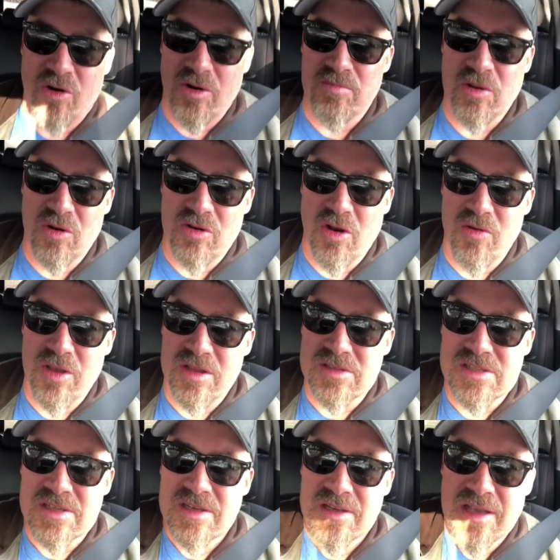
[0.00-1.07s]
crypto
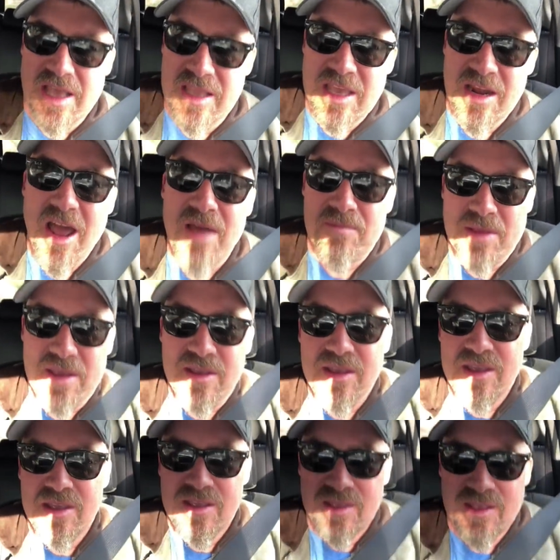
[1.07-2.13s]
tokens? It cannot be.
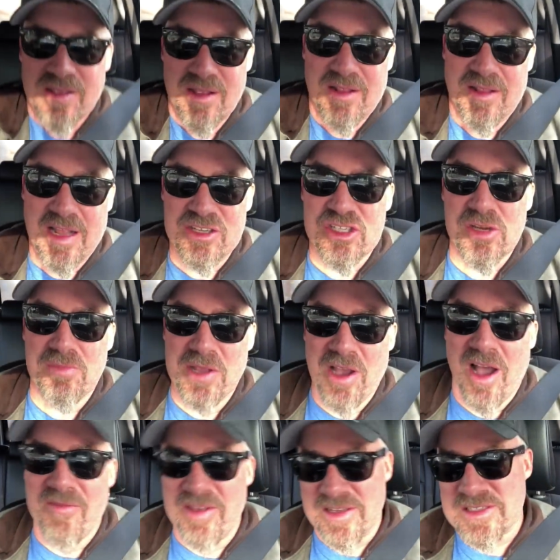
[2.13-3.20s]
That should be
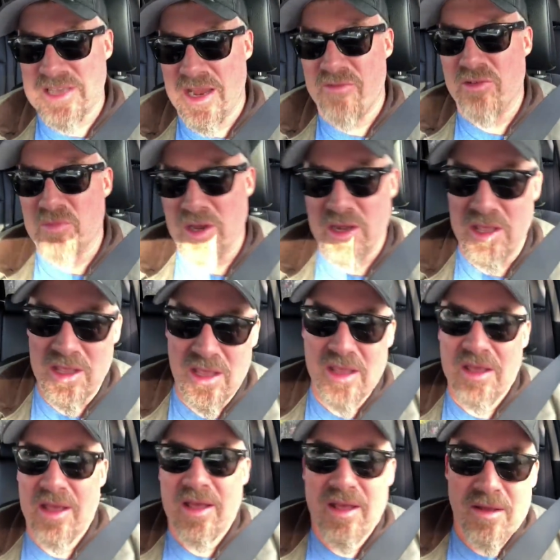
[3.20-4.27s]
obvious to everybody.
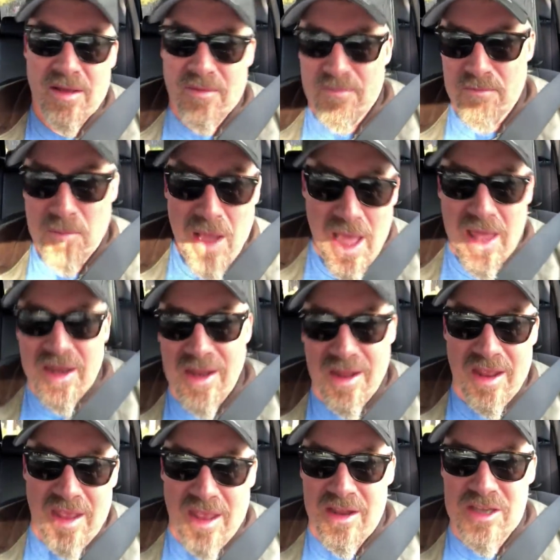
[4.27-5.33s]
But
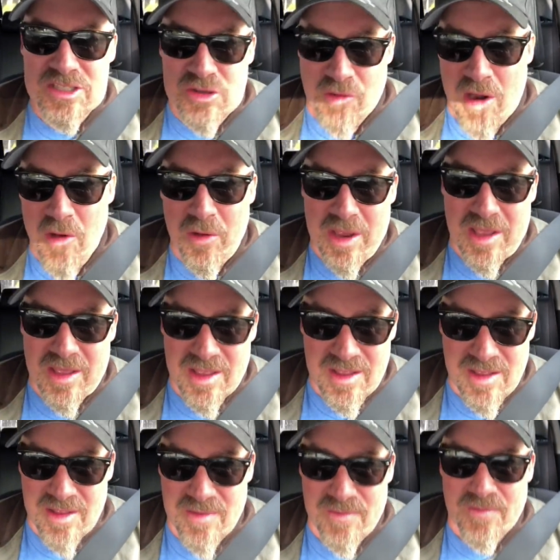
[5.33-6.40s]
it is growing.
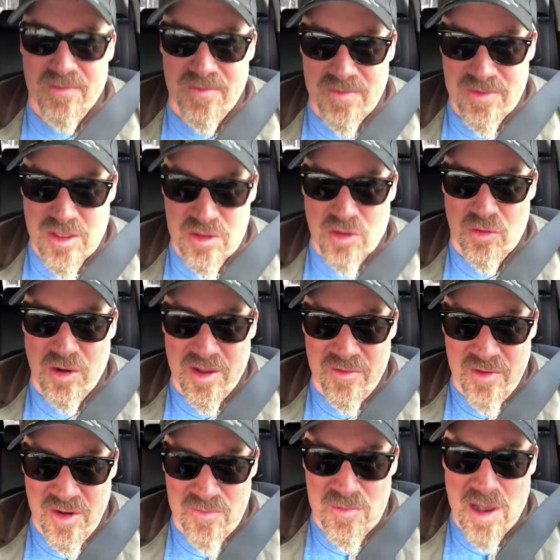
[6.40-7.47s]
The
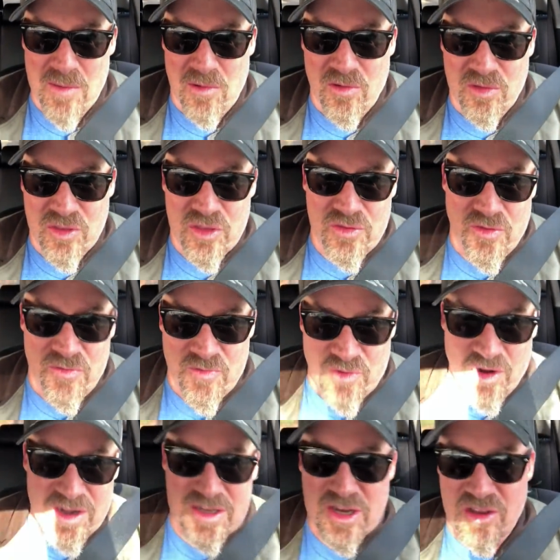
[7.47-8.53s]
derivative bubble,
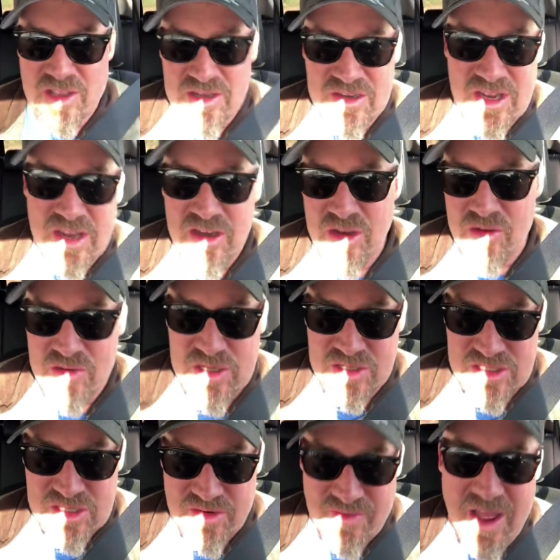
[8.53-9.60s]
for it to continue to
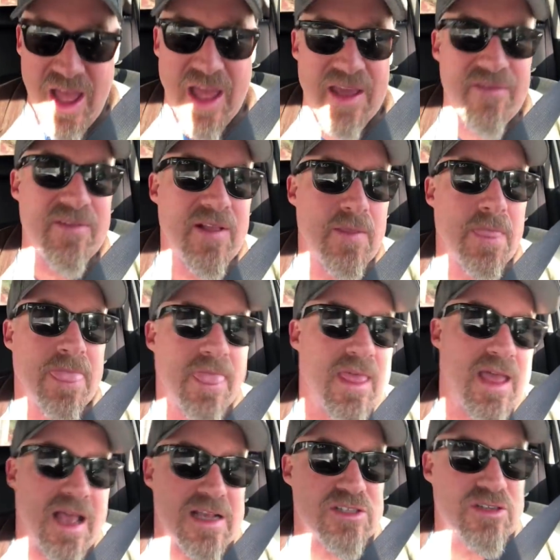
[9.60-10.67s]
survive,
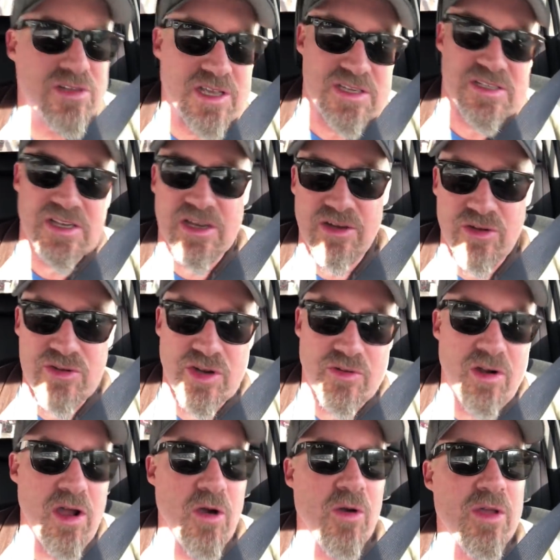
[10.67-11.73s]
has to continue to
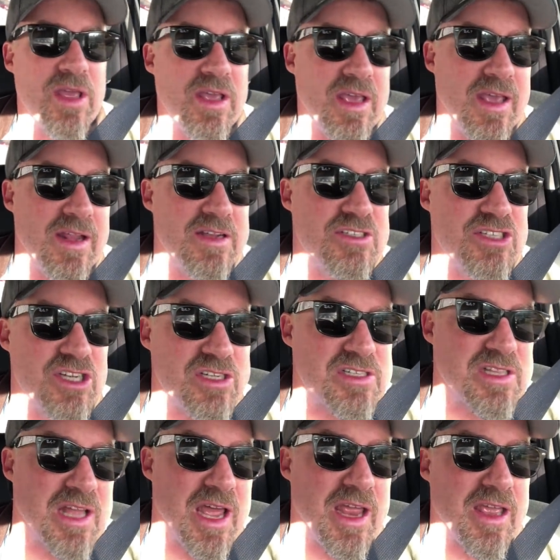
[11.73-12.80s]
grow. It is just
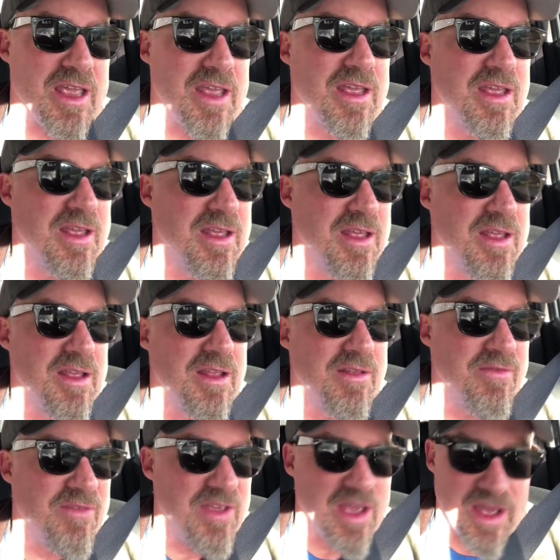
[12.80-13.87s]
like
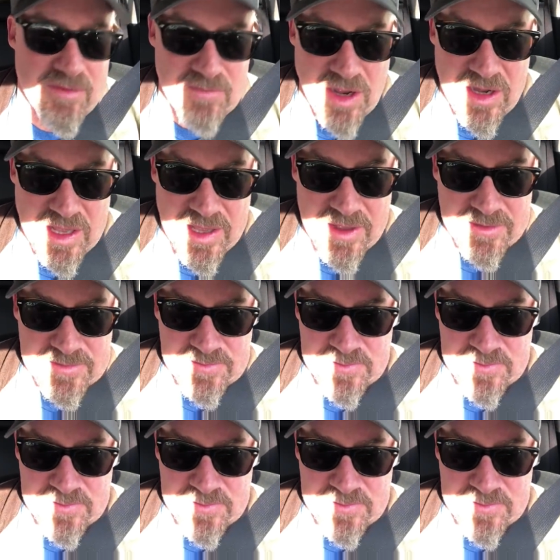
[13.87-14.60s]
fiat money.